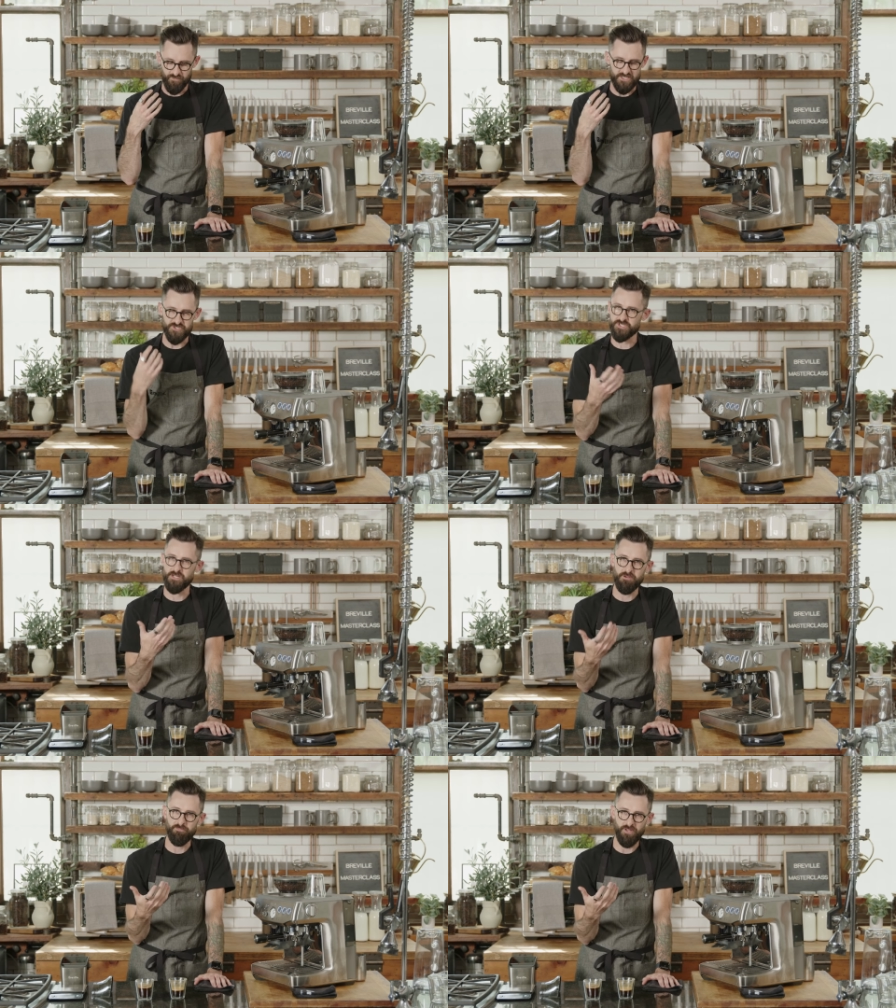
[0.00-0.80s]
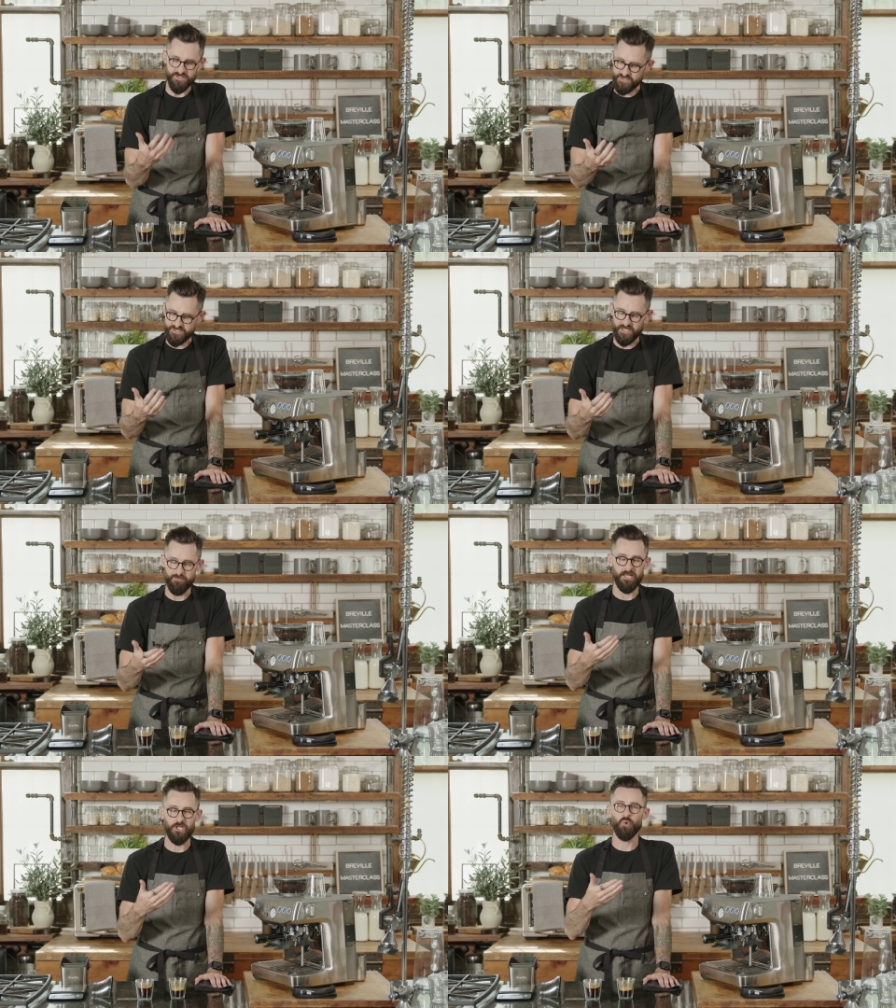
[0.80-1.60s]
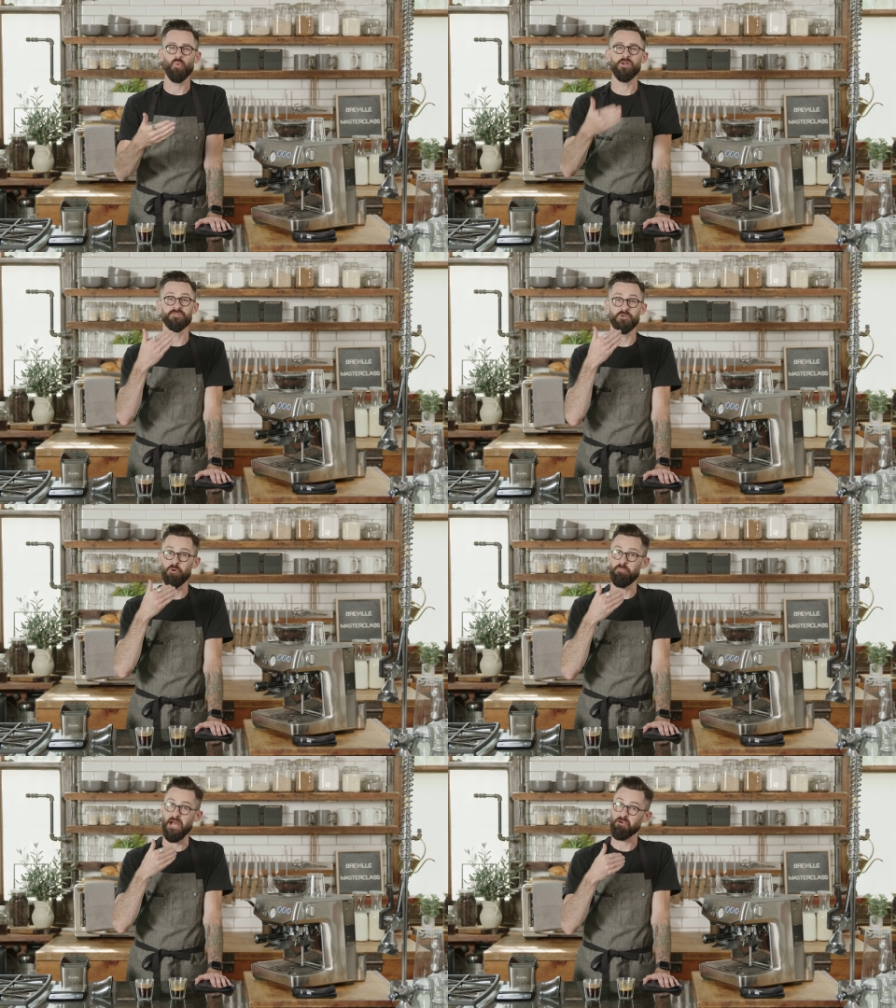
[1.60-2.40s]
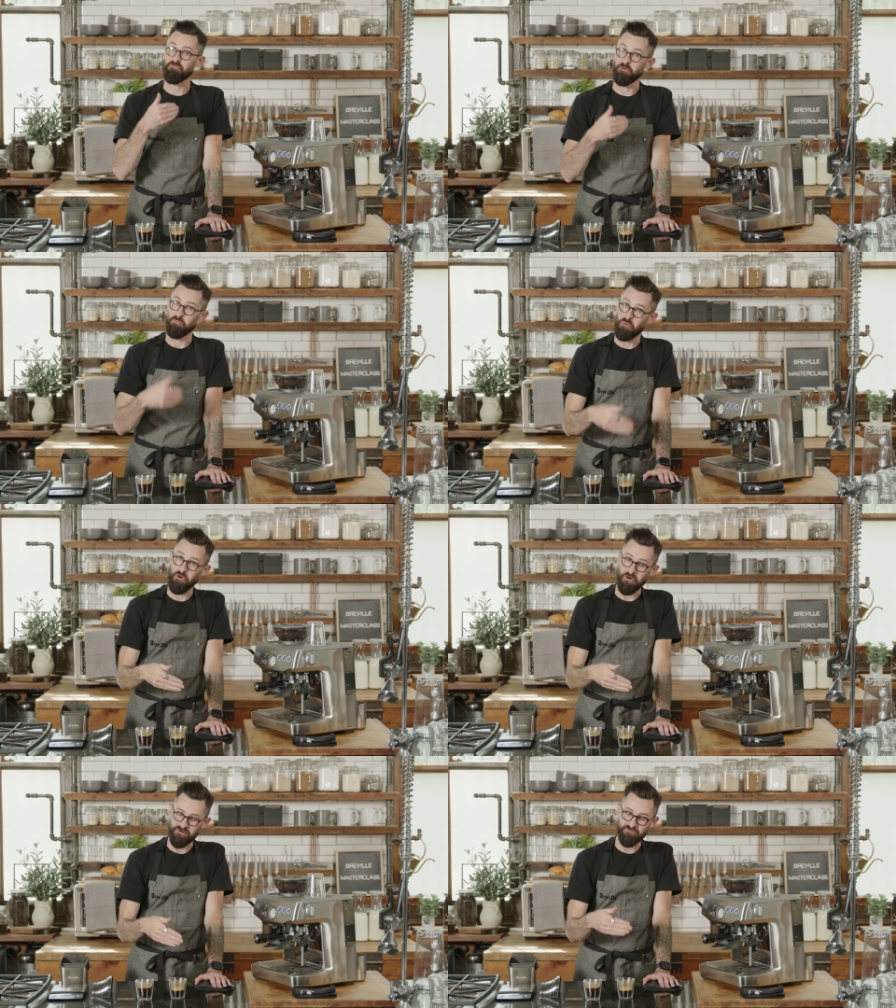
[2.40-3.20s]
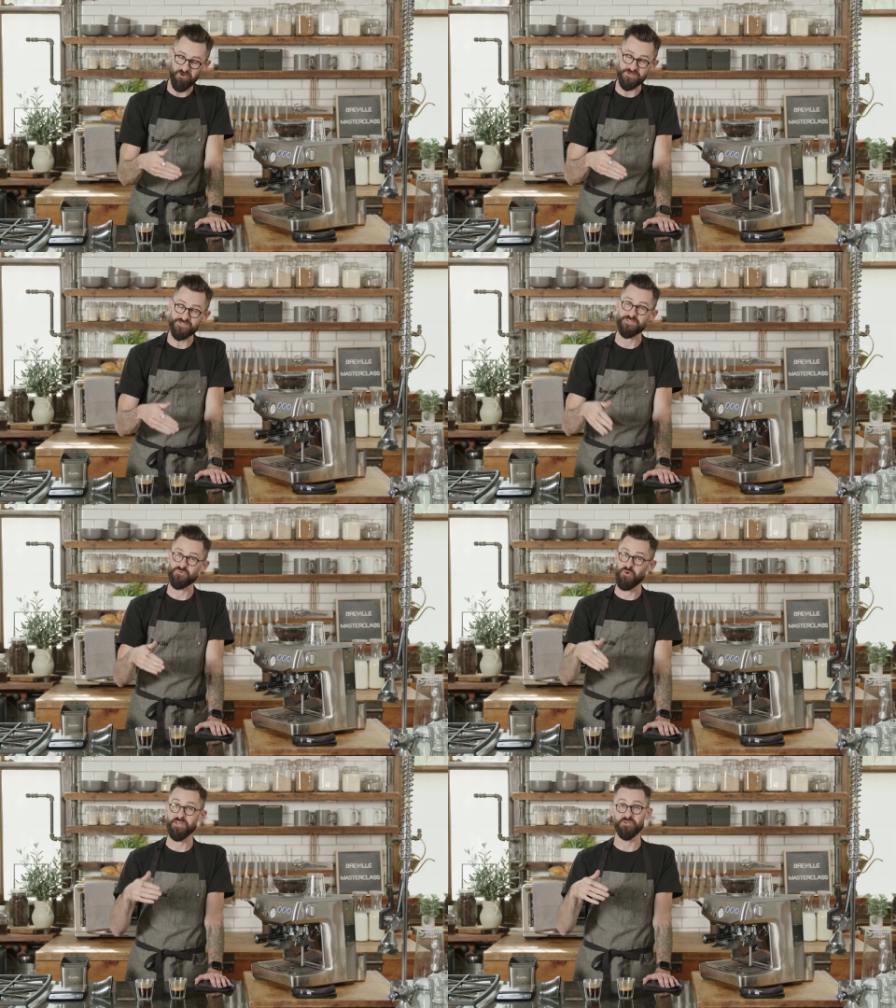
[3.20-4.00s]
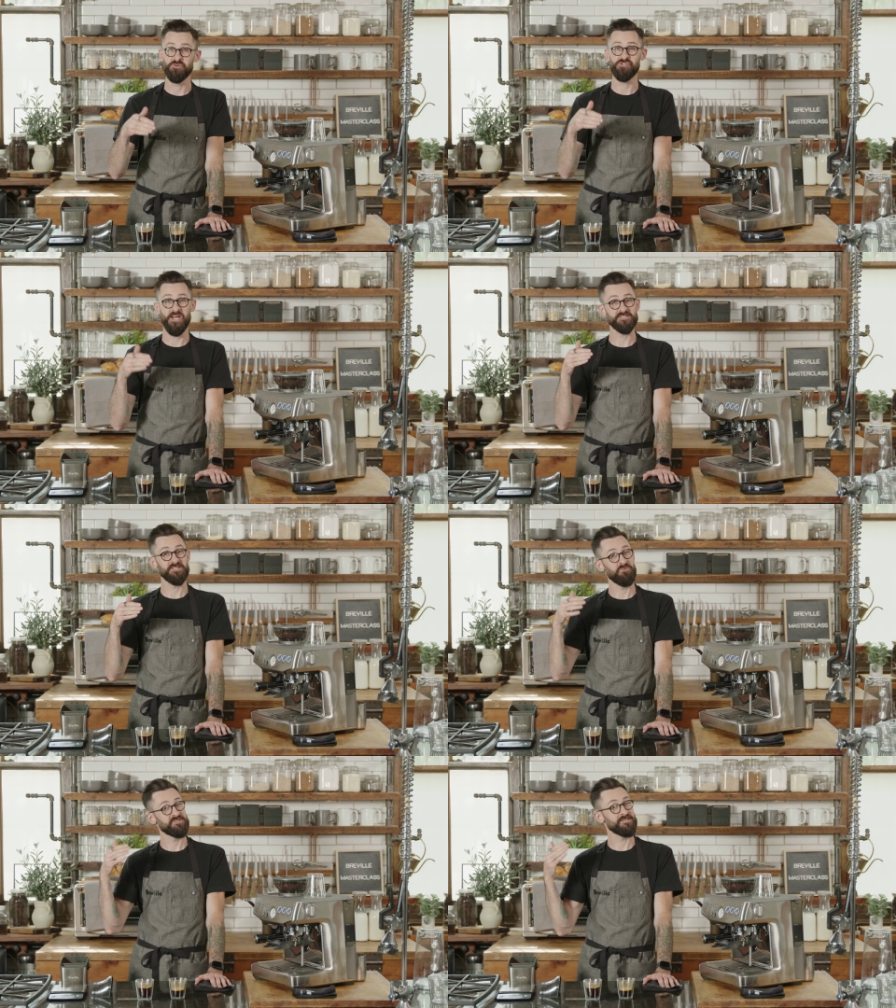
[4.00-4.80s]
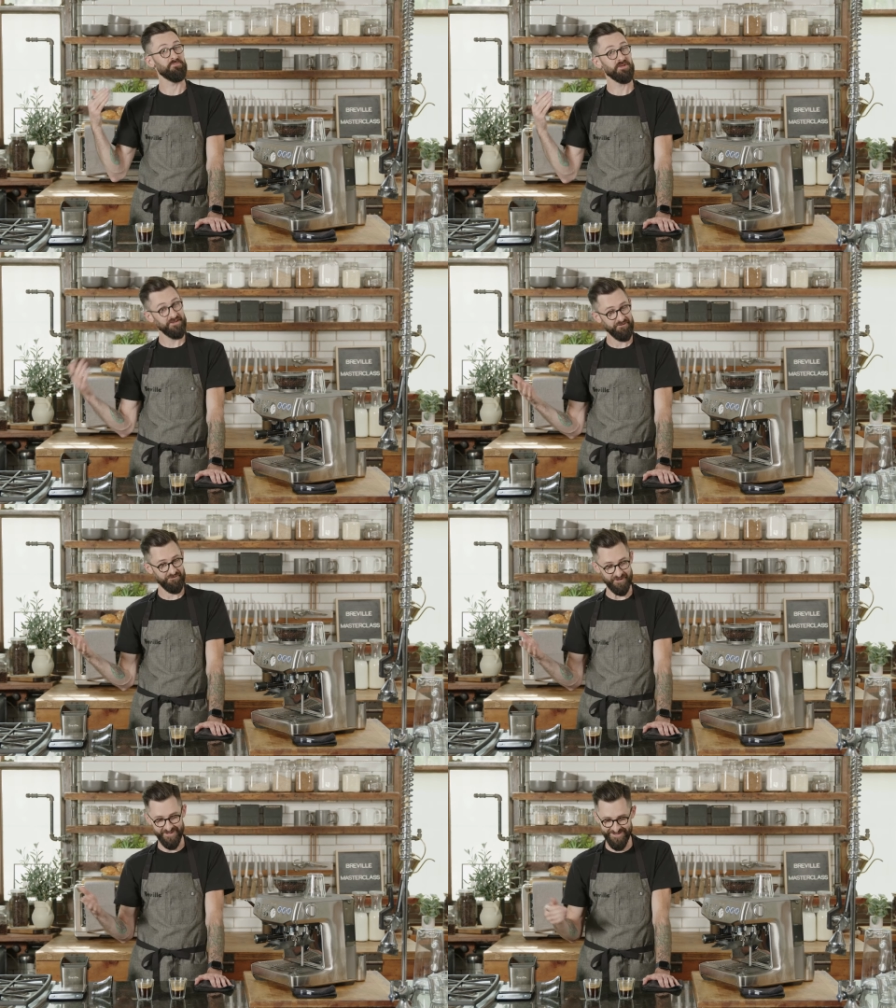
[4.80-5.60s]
It's just gonna be pleasant. It's gonna make you want to go back for more versus wanting to chase it with something different.